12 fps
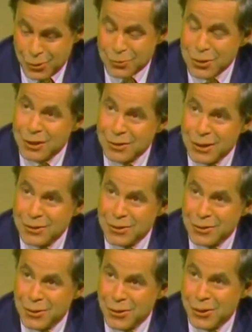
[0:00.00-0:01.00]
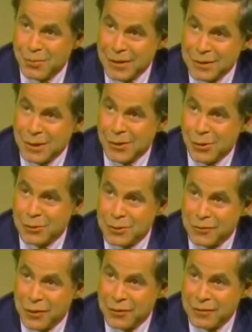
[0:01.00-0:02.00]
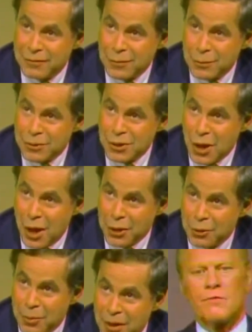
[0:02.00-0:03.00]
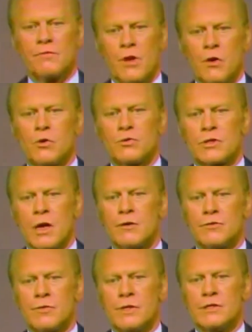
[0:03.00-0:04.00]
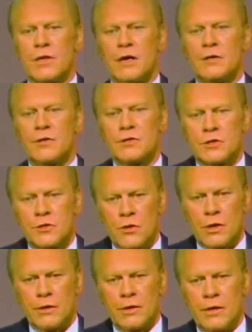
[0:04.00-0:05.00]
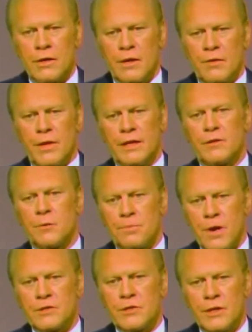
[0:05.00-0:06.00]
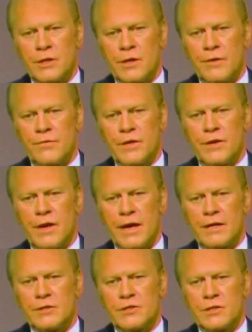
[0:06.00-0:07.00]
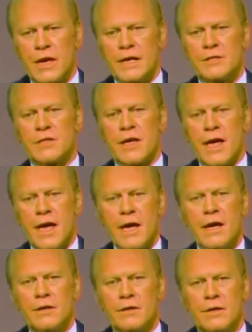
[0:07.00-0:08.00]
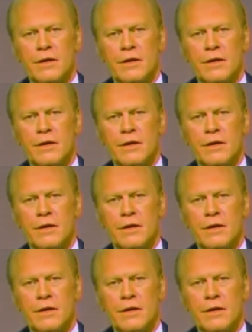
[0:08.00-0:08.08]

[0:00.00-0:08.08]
That was the case with the next debate in 1976, when President Gerald Ford faced off against his Democratic challenger, Jimmy Carter.